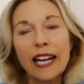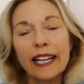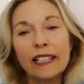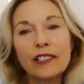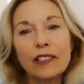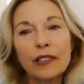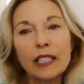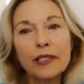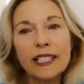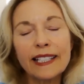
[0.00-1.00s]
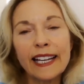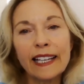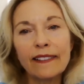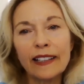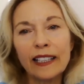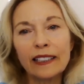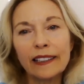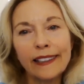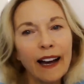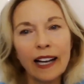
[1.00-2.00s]
And so he was saying that,
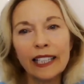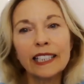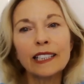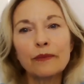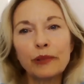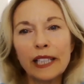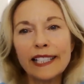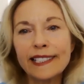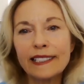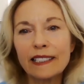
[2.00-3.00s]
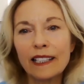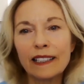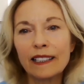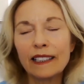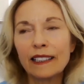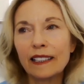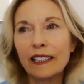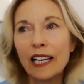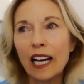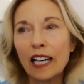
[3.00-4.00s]
yeah, he can place uh,
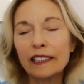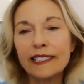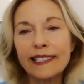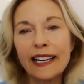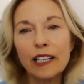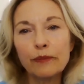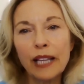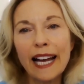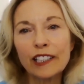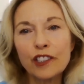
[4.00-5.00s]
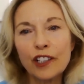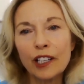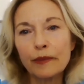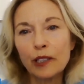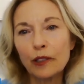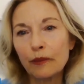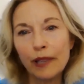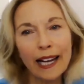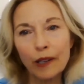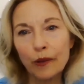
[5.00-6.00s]
let's say a black gentleman or a
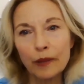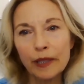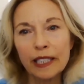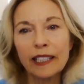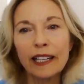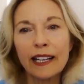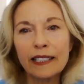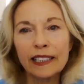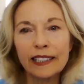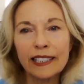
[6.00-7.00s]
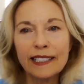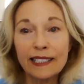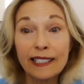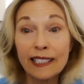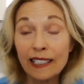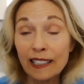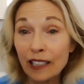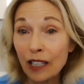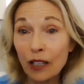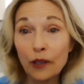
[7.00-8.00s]
black woman uh, in as a
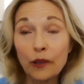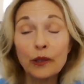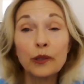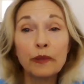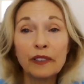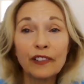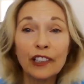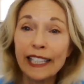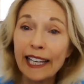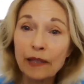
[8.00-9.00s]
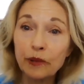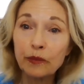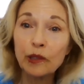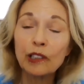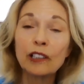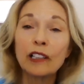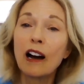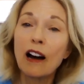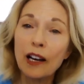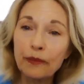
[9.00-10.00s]
CEO who would be very capable
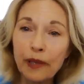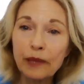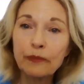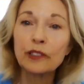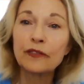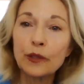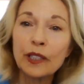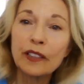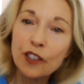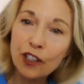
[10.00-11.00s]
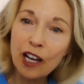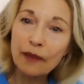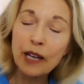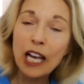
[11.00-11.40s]
on paper of doing the job.